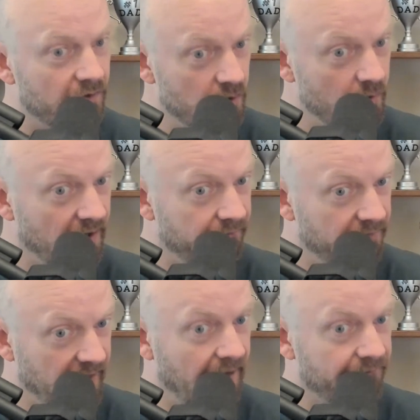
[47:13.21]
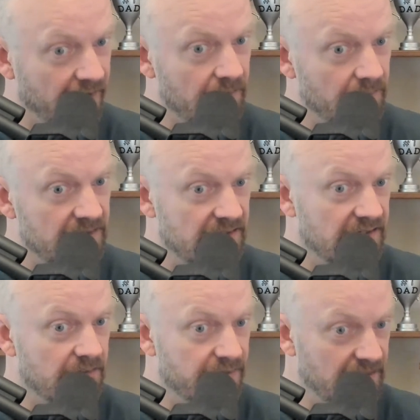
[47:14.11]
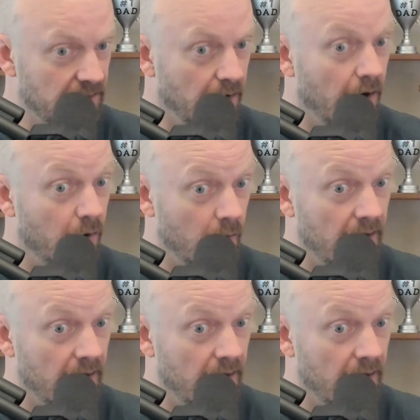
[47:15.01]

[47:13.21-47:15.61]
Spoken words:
you could have that vitamin D be low